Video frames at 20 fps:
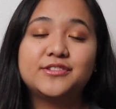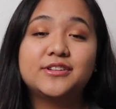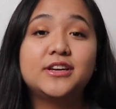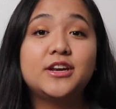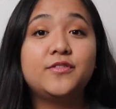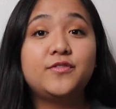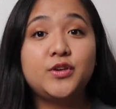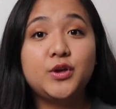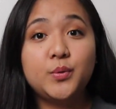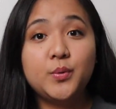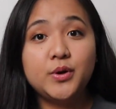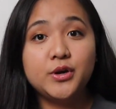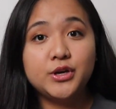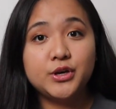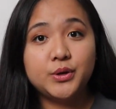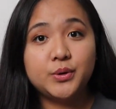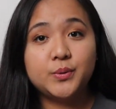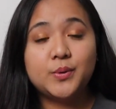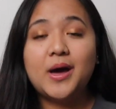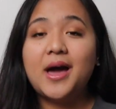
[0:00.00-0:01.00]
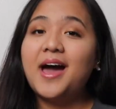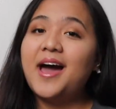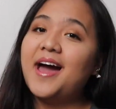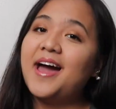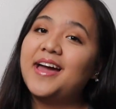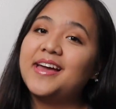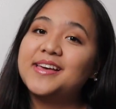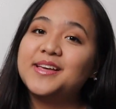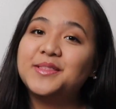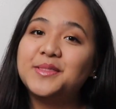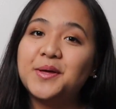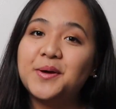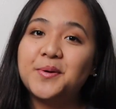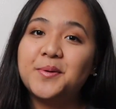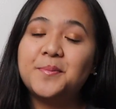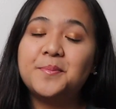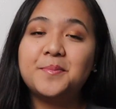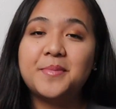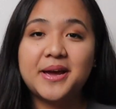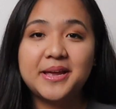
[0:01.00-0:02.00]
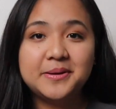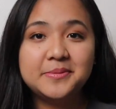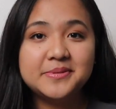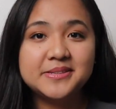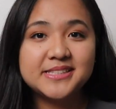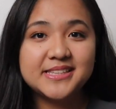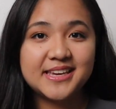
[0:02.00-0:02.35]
and if you are new, hi, hello, my name is